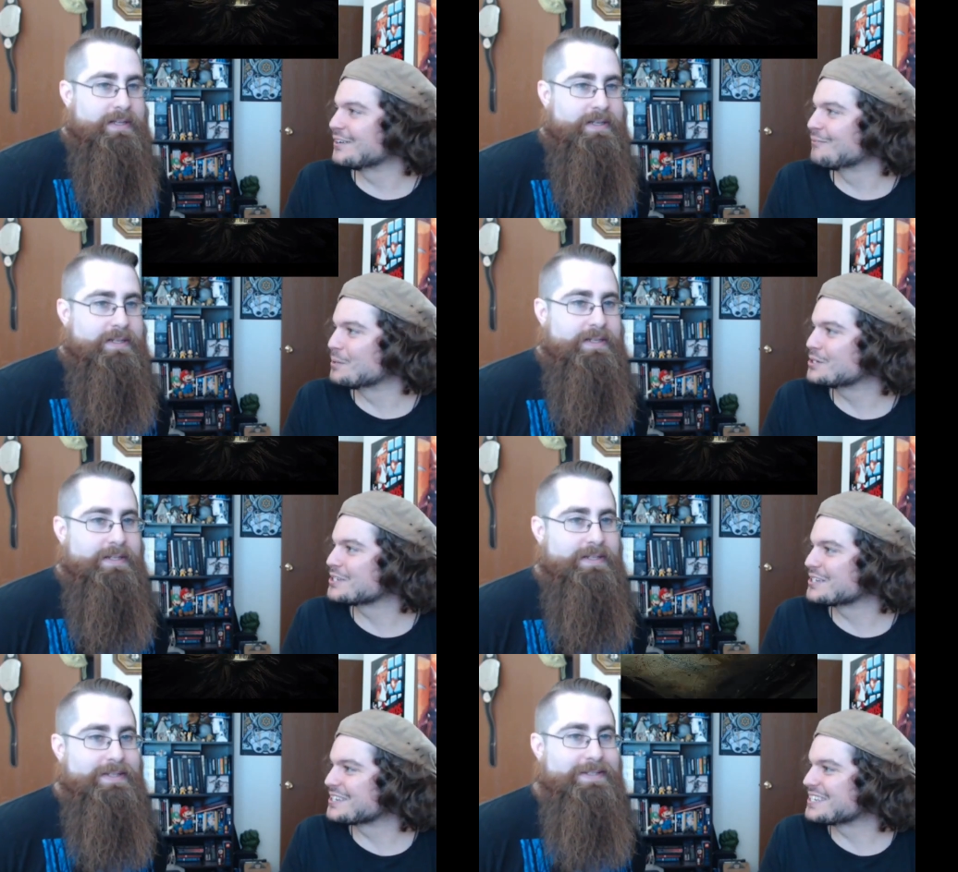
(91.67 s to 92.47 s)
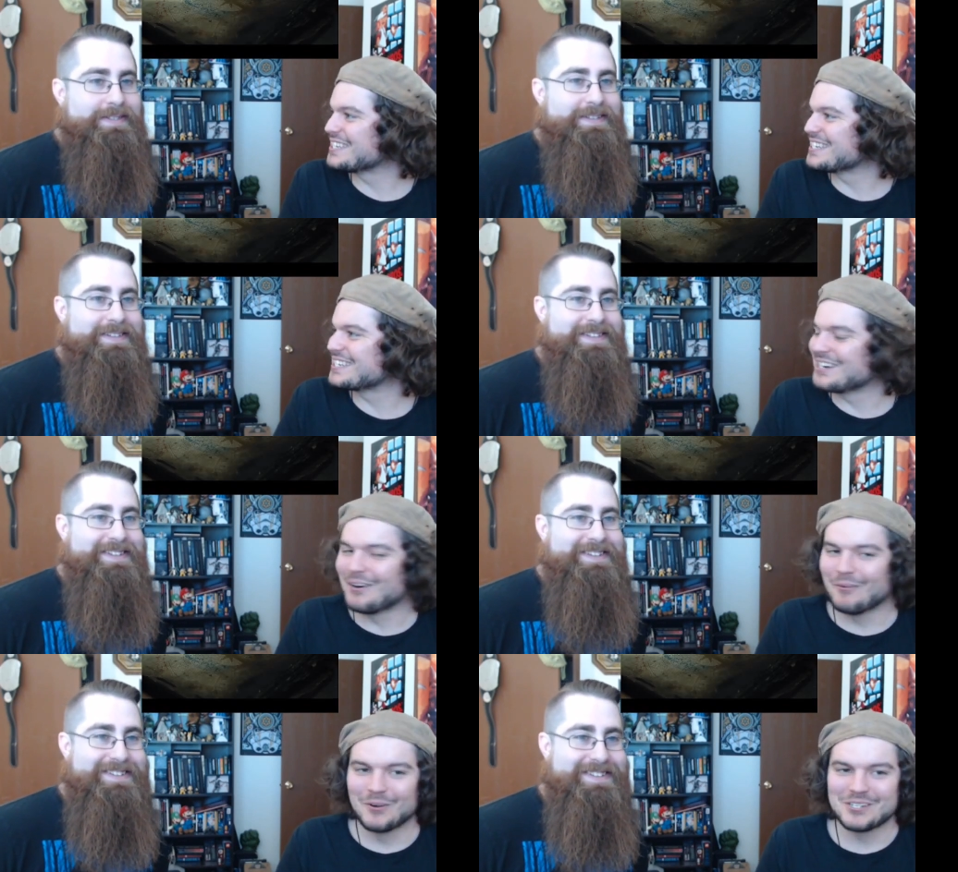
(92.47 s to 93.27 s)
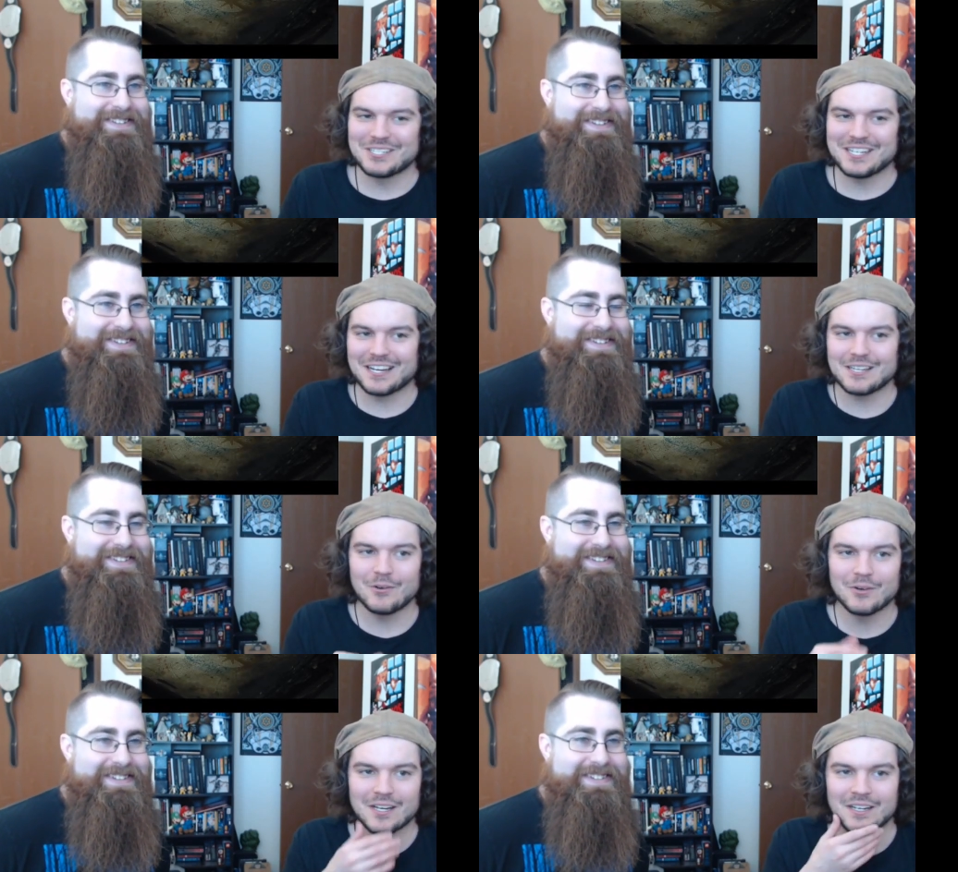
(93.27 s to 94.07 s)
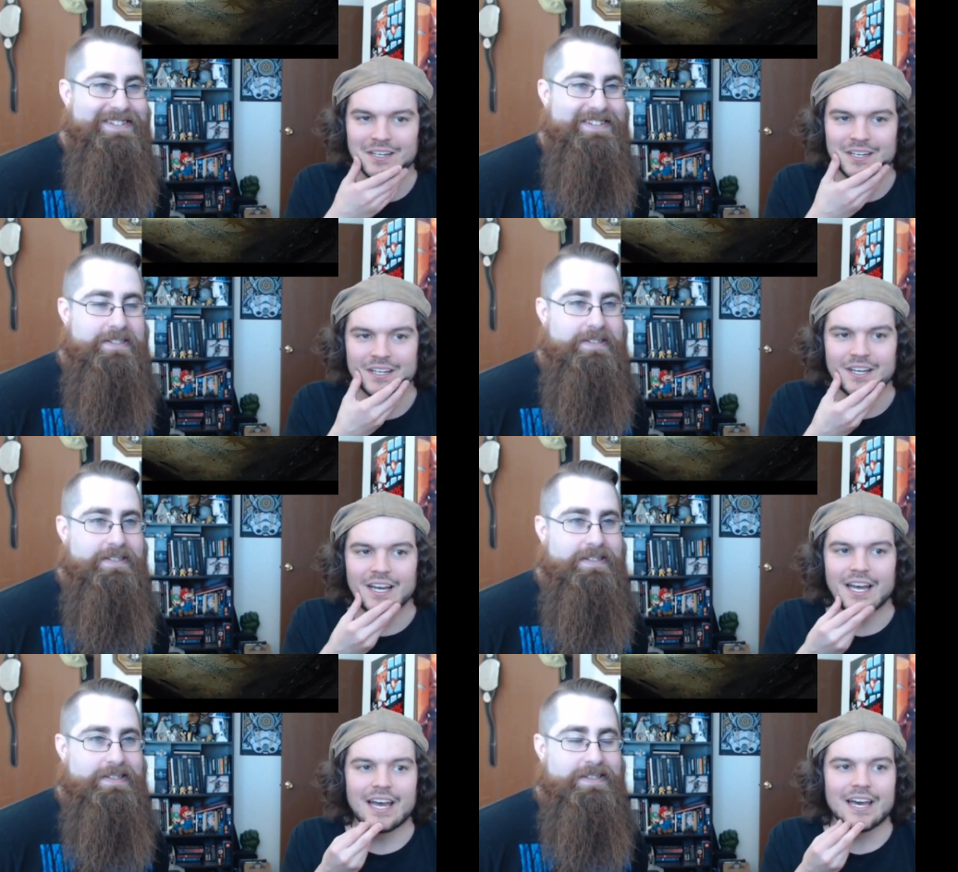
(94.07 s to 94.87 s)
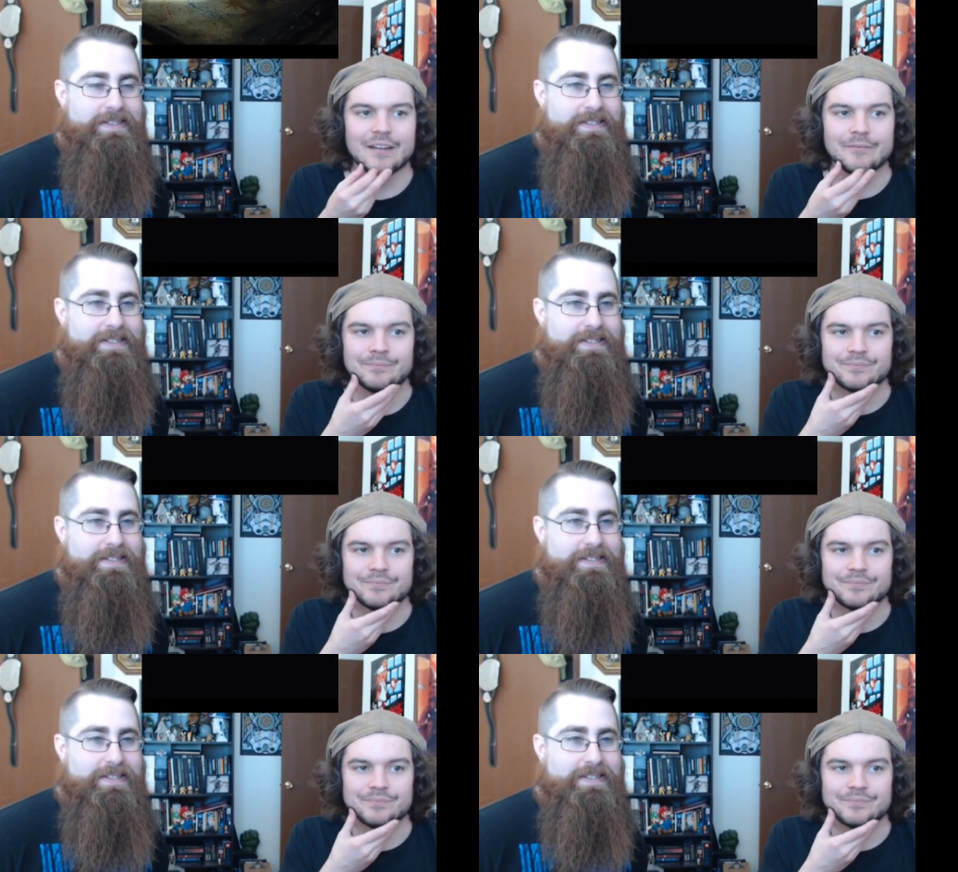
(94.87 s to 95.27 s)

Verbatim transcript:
Speaker 1: books existed in Star Wars. You got Yoda, and